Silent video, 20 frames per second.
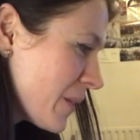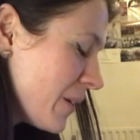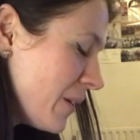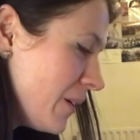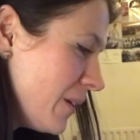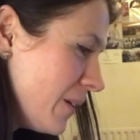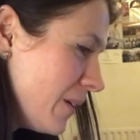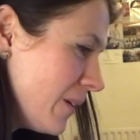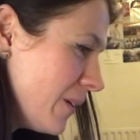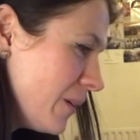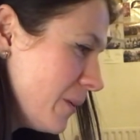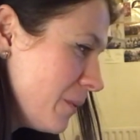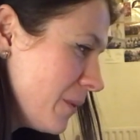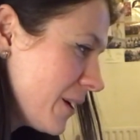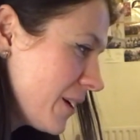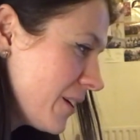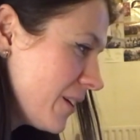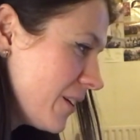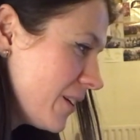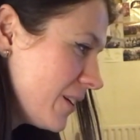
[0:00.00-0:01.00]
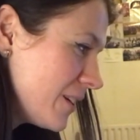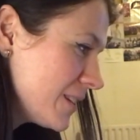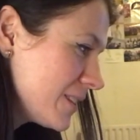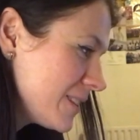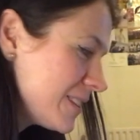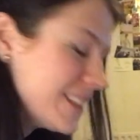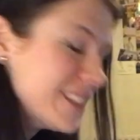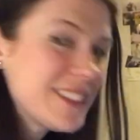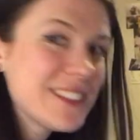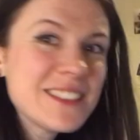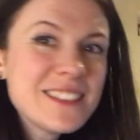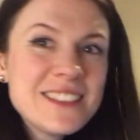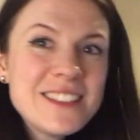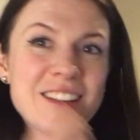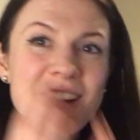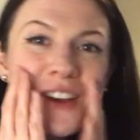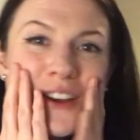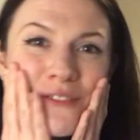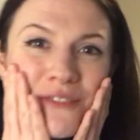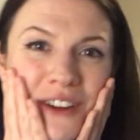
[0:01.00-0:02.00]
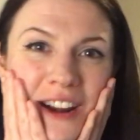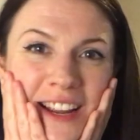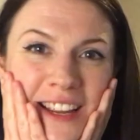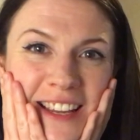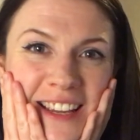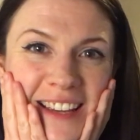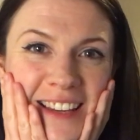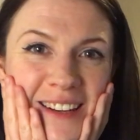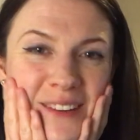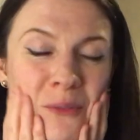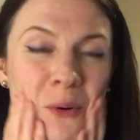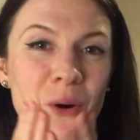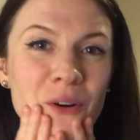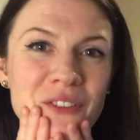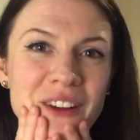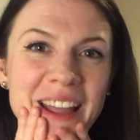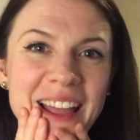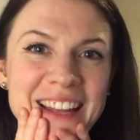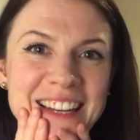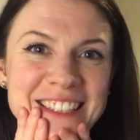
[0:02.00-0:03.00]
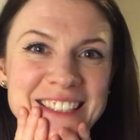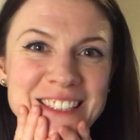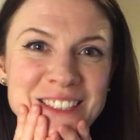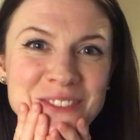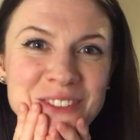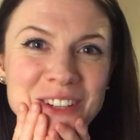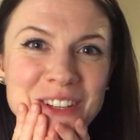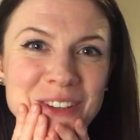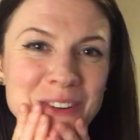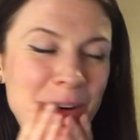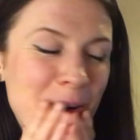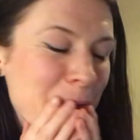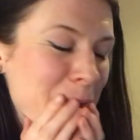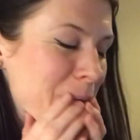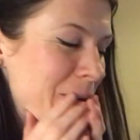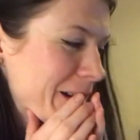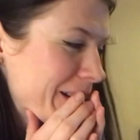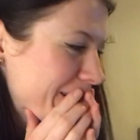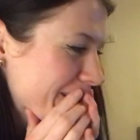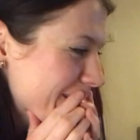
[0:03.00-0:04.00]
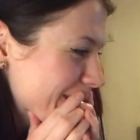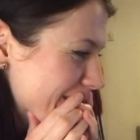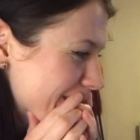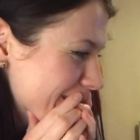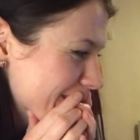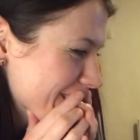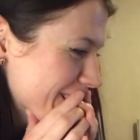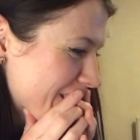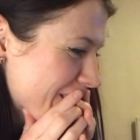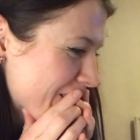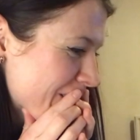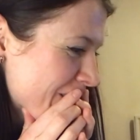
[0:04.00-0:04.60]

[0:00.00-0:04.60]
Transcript: Oh my god, this is nerve-wracking. What if I get an interview? Oh my god.